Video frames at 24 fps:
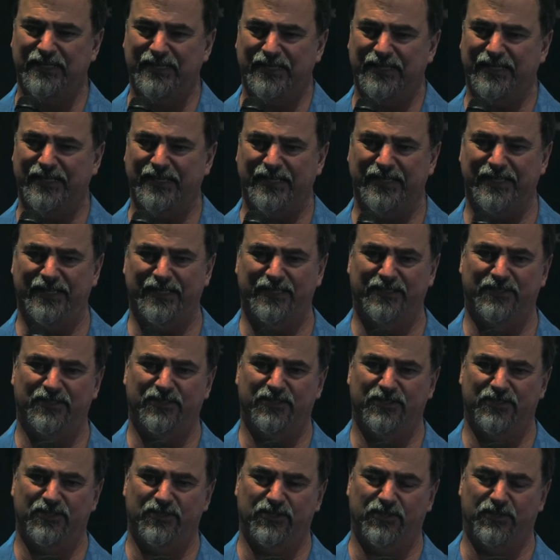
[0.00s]
And
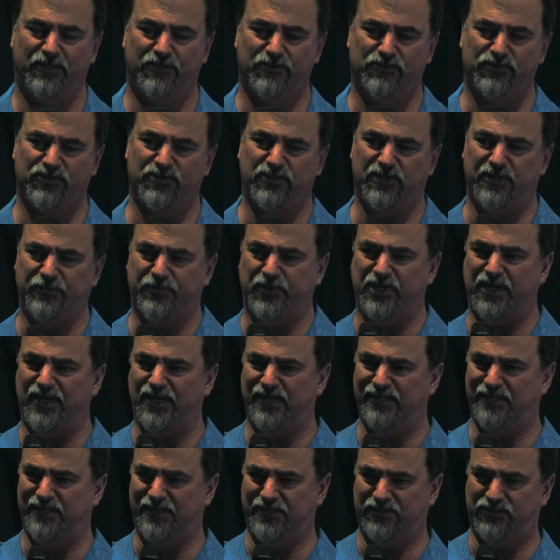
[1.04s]
those clipped
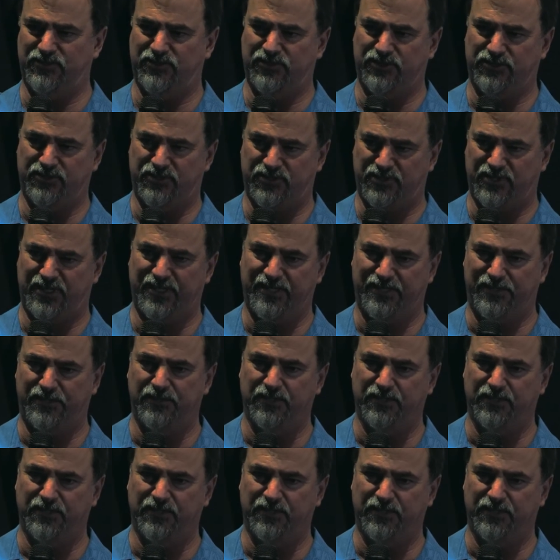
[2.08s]
highlights just stayed